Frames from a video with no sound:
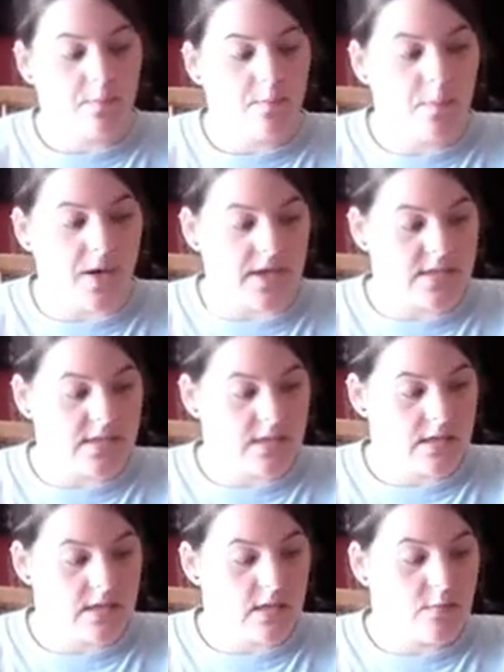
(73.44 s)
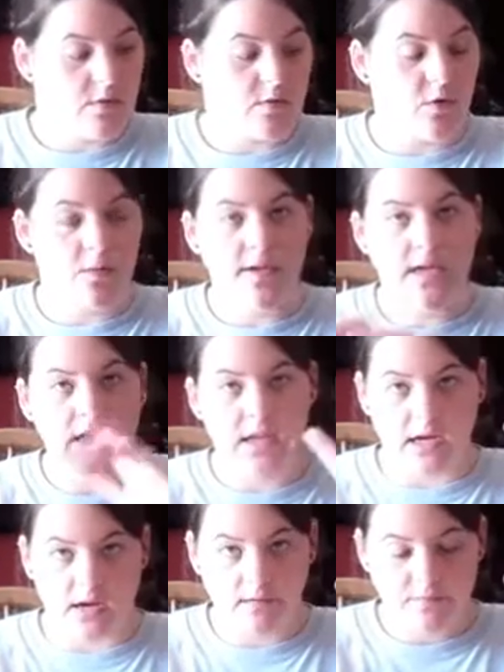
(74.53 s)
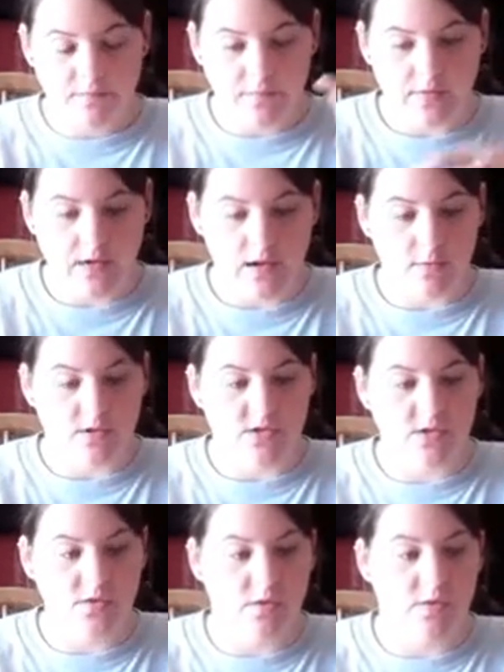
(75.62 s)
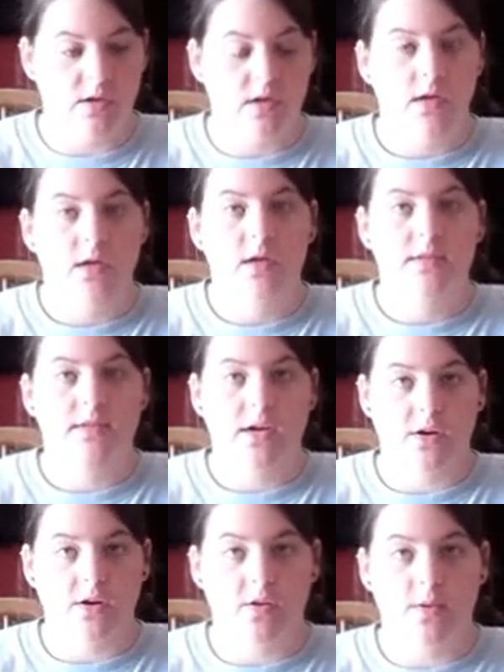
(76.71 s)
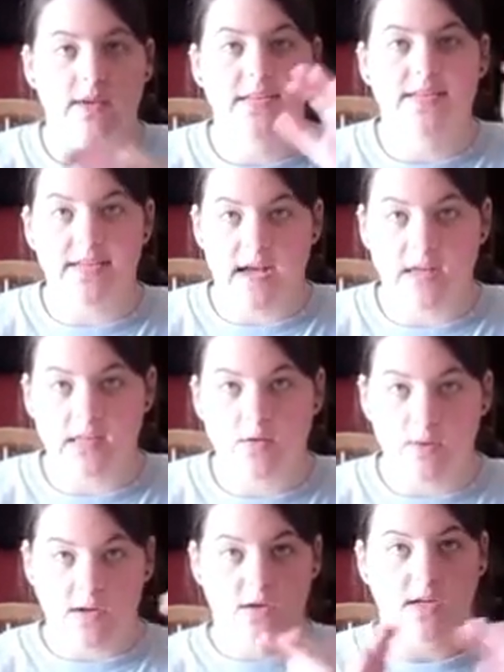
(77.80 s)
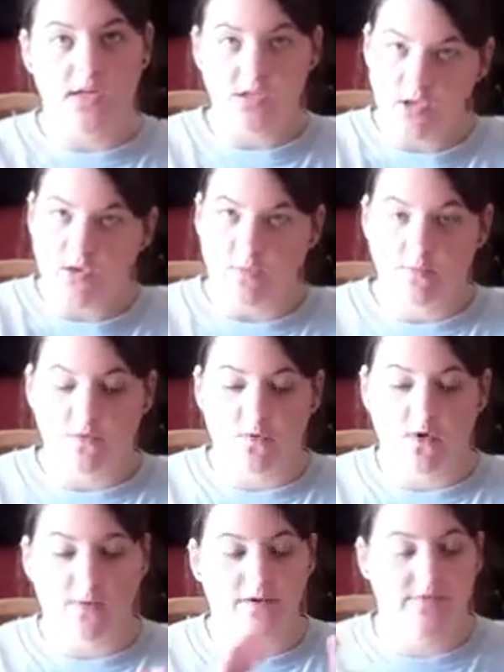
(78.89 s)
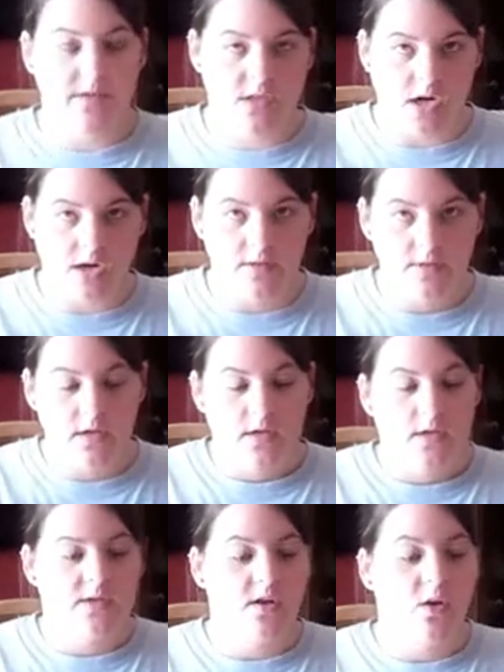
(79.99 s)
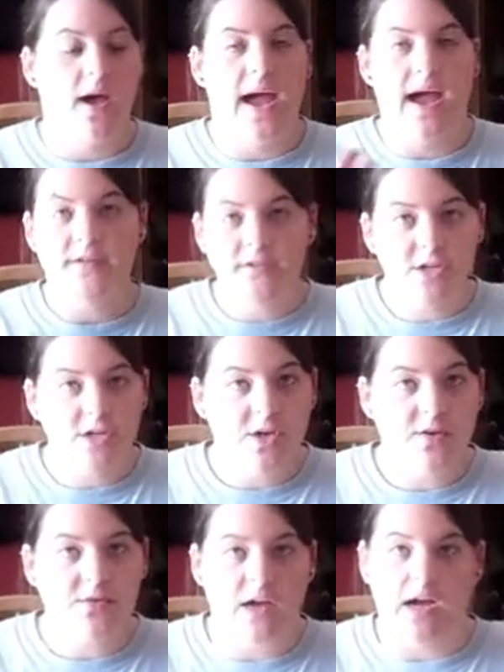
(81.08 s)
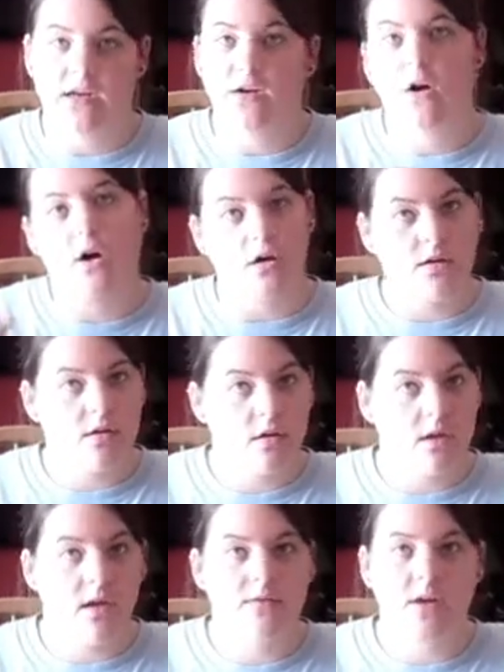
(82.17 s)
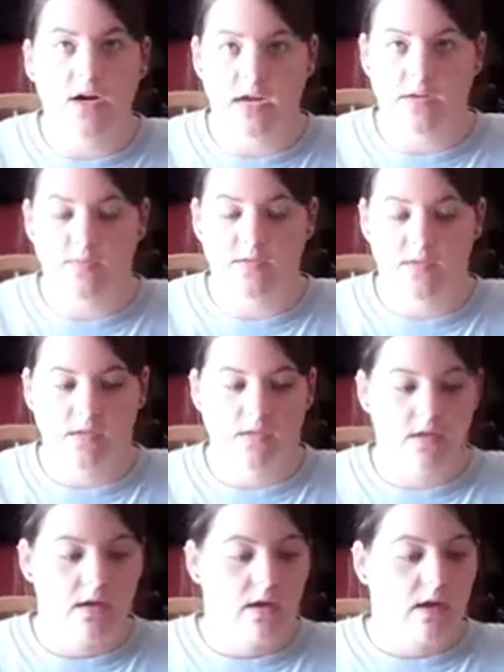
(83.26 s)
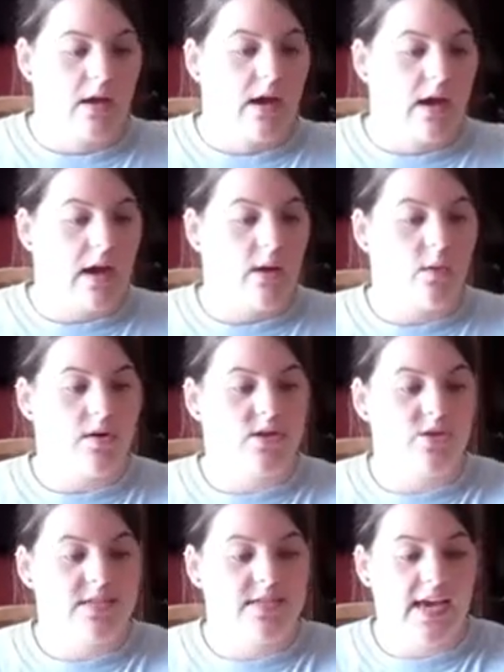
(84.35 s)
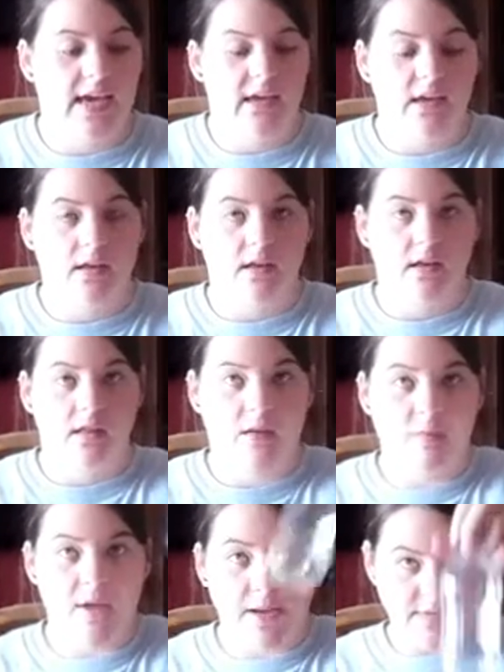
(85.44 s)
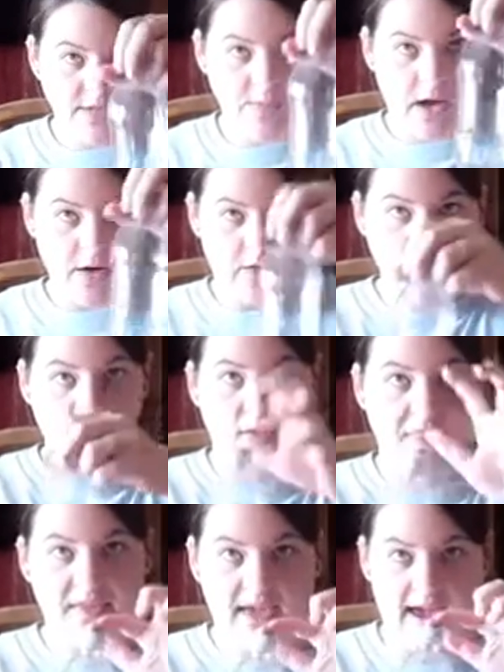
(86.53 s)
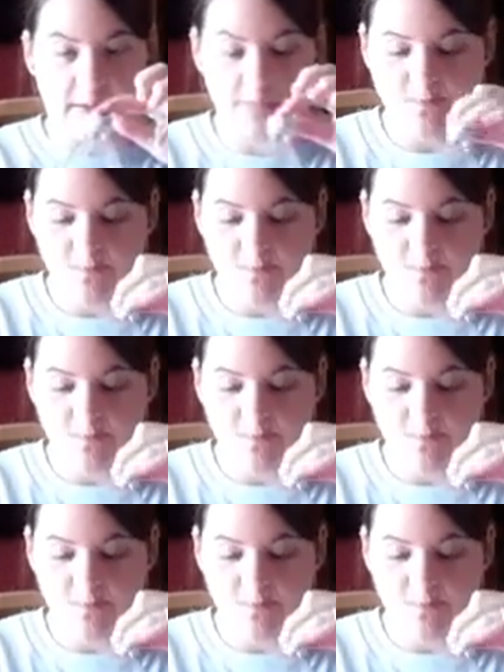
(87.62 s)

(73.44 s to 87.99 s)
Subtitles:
But before we get there, I want to tell you exactly what you need to do before we even start. So after you have gotten all of your items, I want you to take the empty bottle with the cap